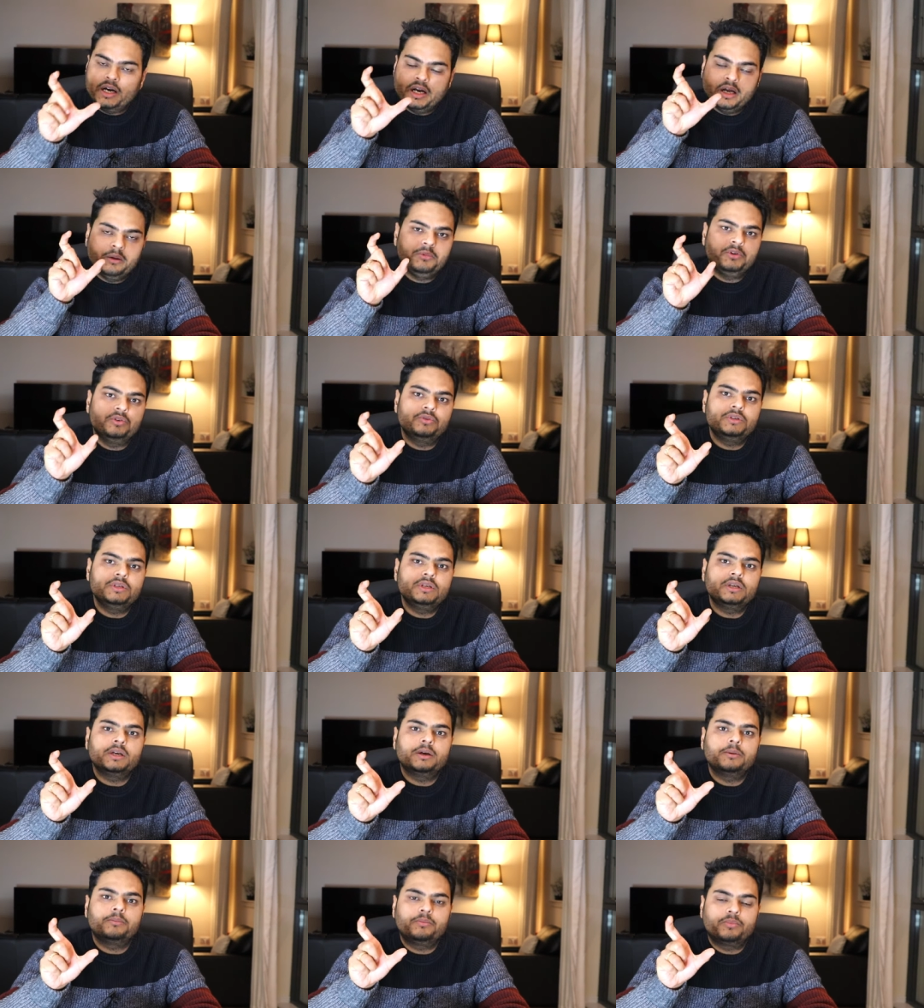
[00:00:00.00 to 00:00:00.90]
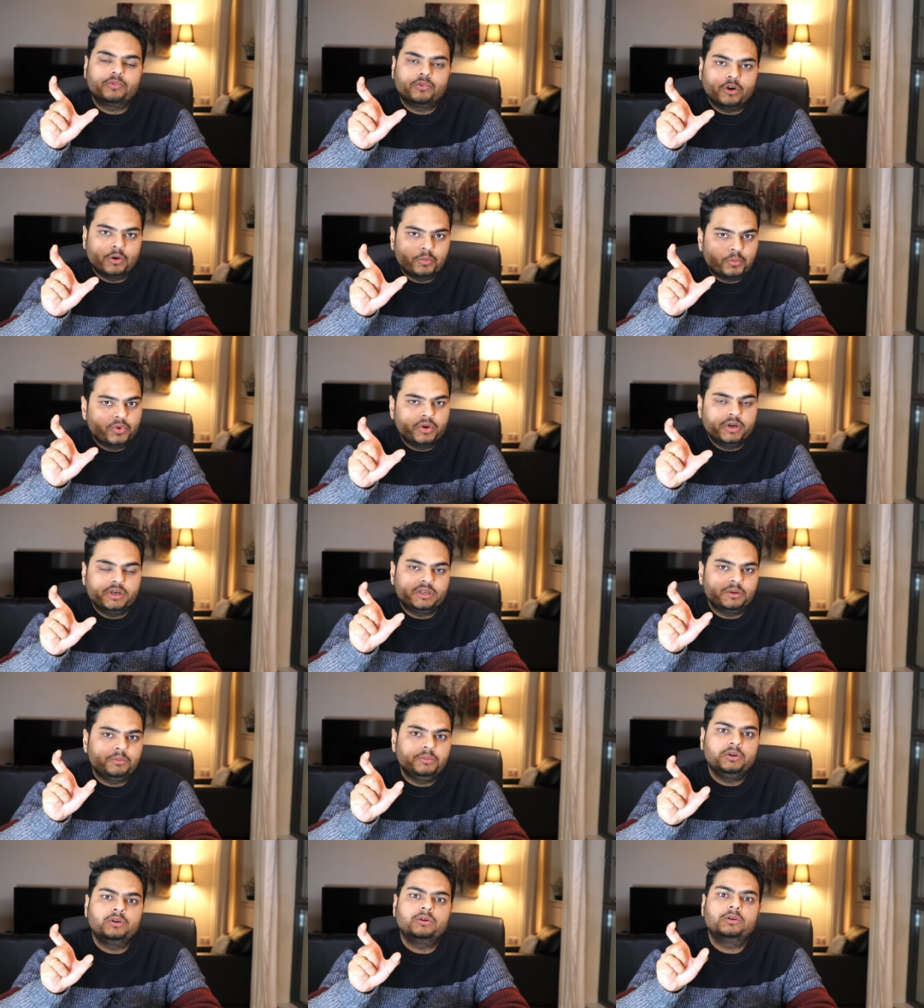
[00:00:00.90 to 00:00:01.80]
I am using a corporate
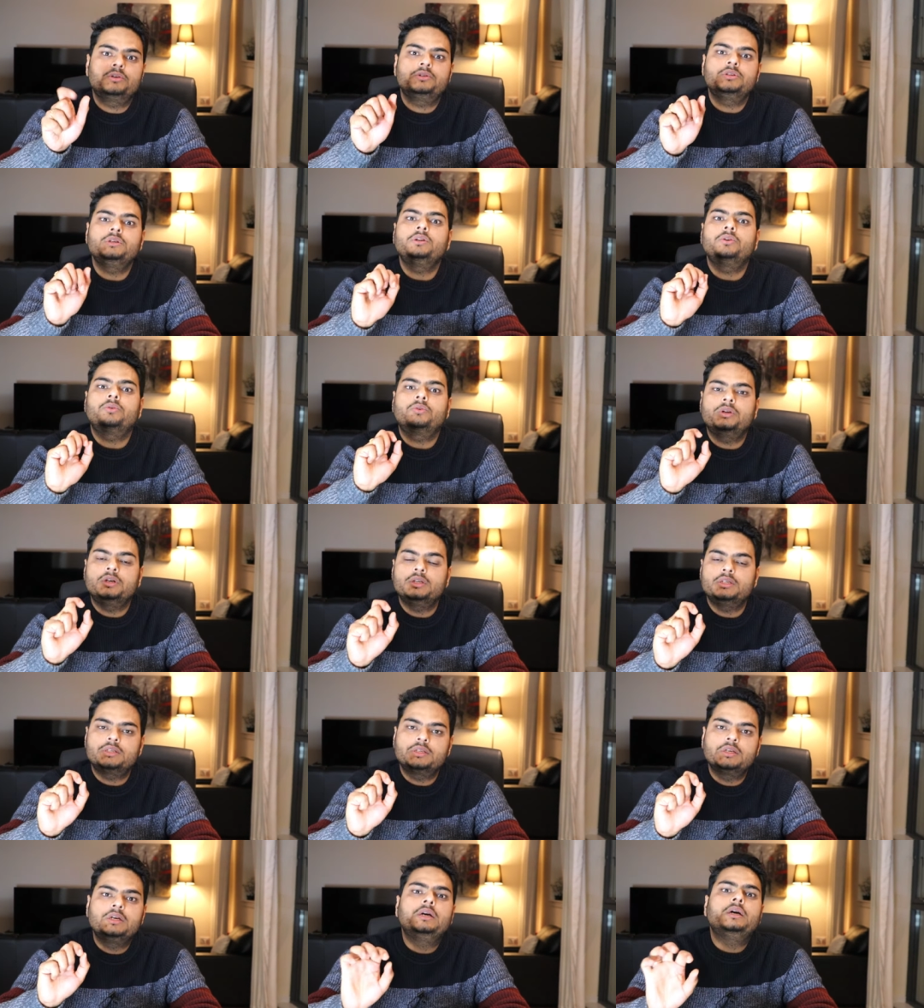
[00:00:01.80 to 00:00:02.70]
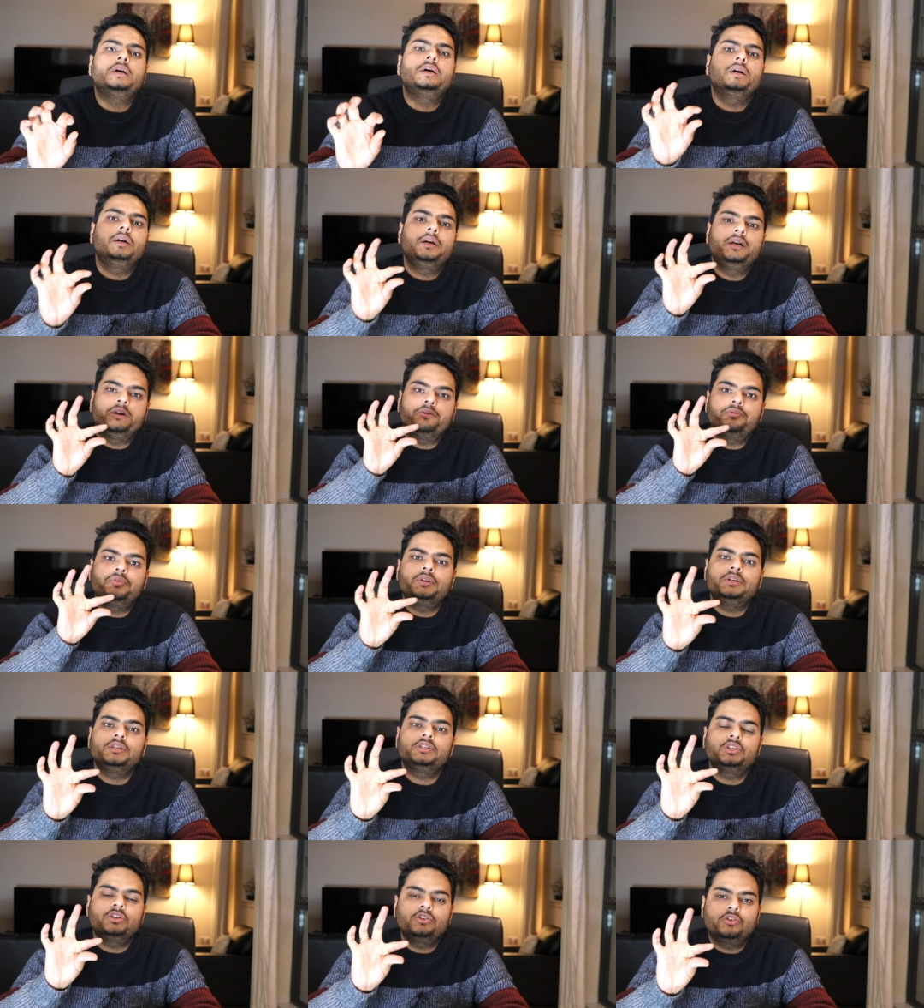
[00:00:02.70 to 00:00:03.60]
terminology known as
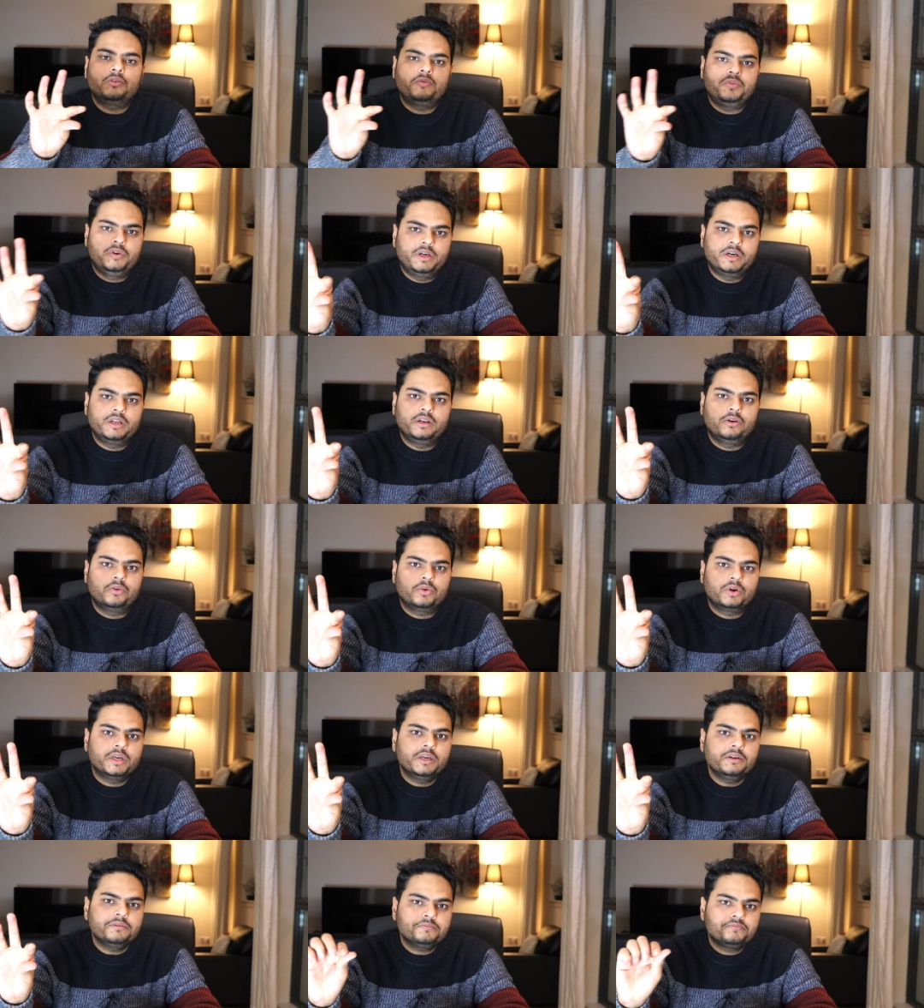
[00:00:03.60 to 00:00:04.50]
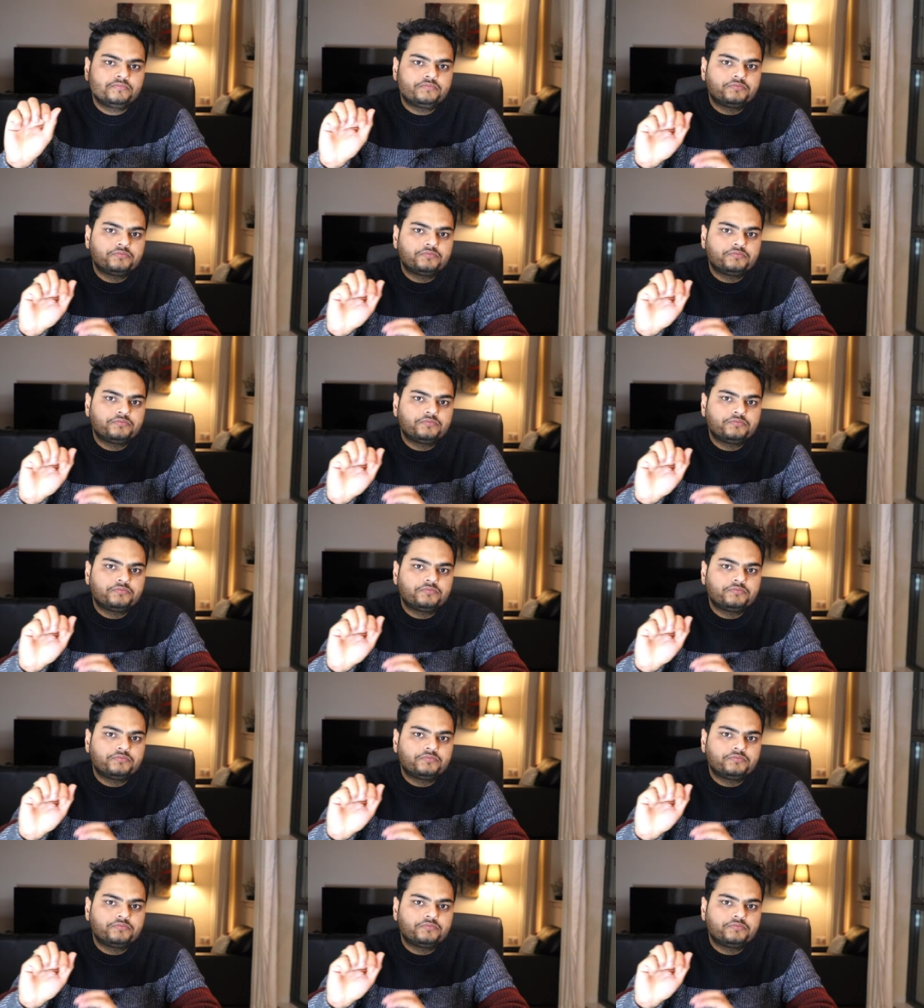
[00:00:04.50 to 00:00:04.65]
definition of done okay